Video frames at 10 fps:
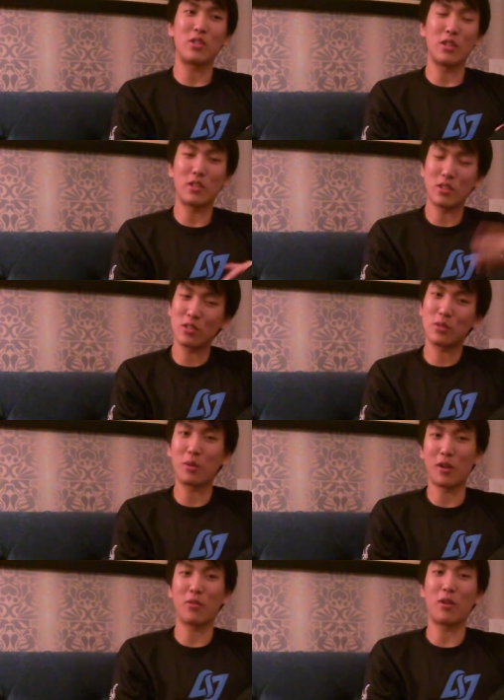He listens to
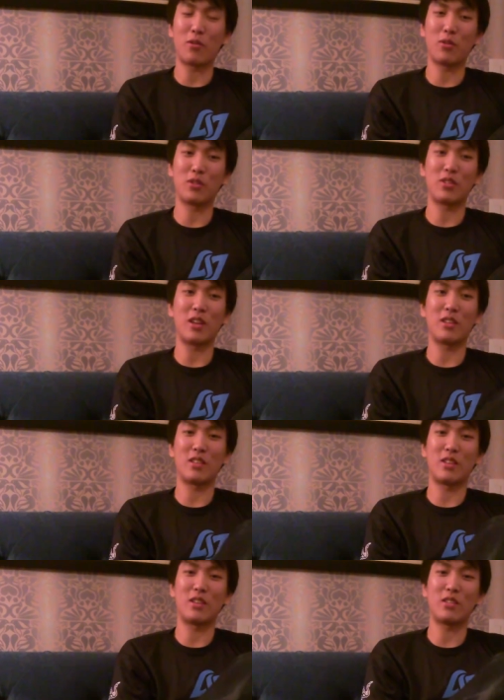what everyone says,
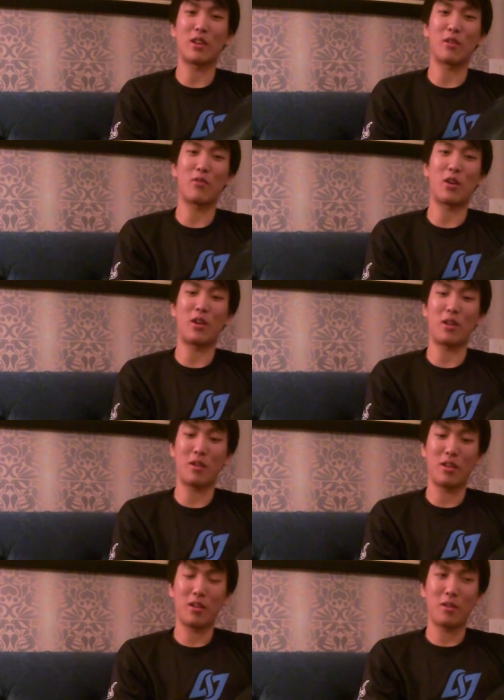and he's like a
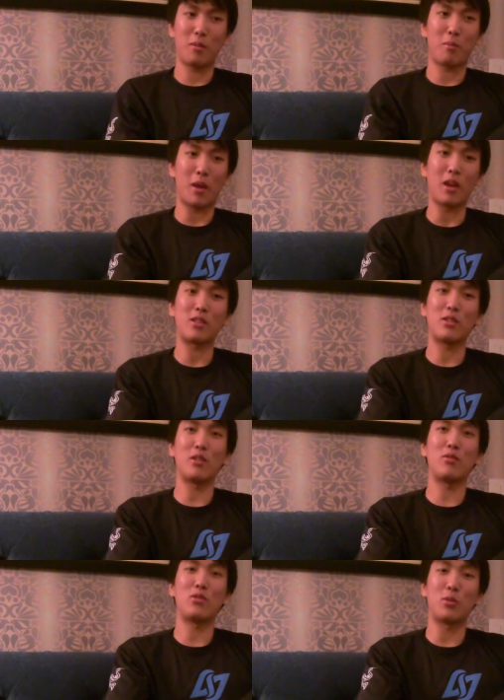very
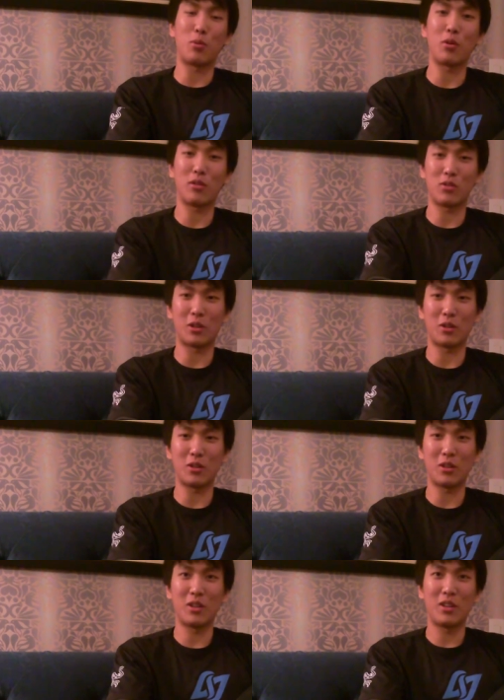passive, supportive
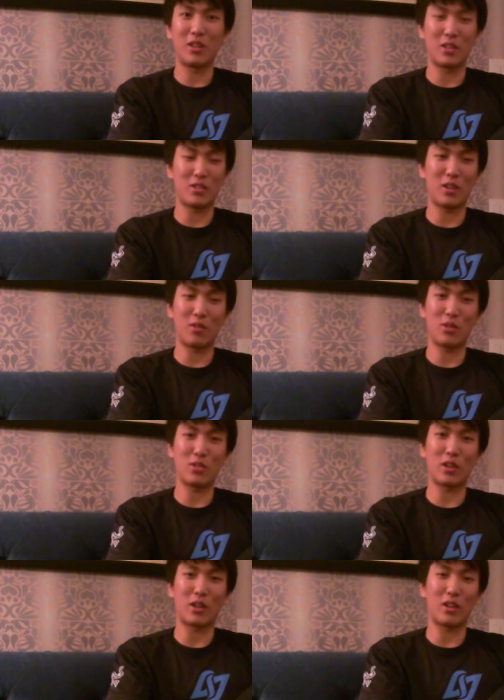jungler instead of
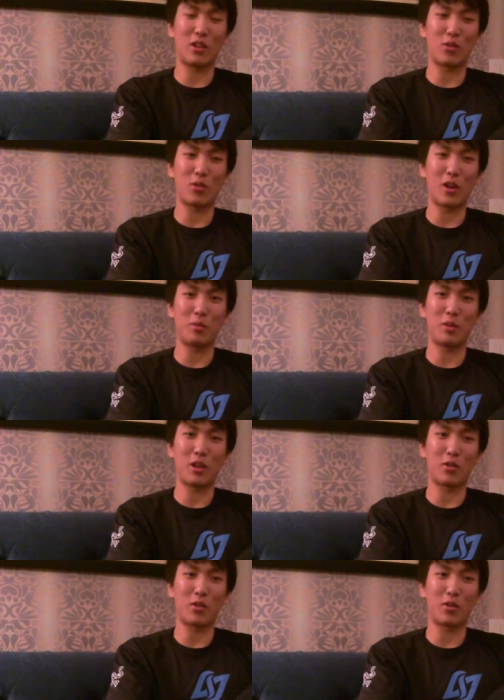this like incredibly